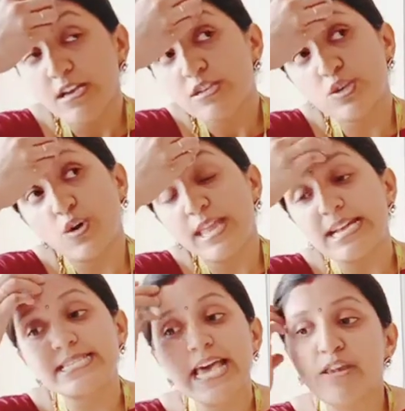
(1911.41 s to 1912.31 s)
So
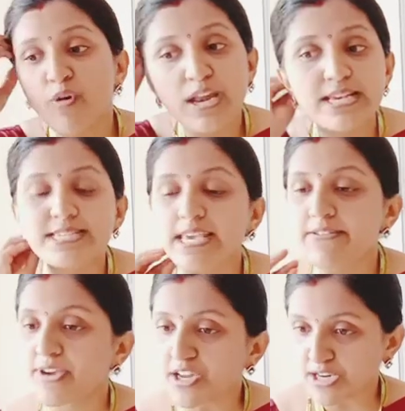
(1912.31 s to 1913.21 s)
that cell wall is
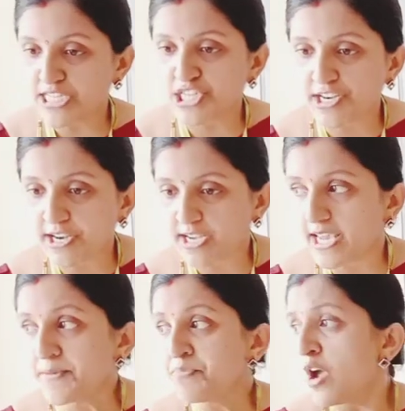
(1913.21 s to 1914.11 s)
giving
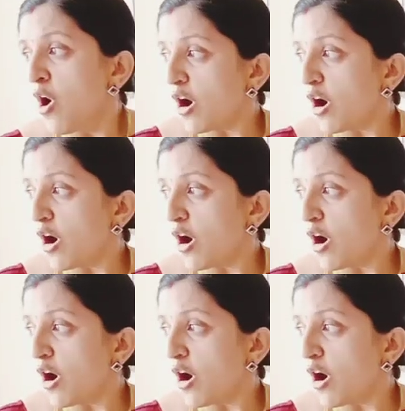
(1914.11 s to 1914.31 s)
rigidity,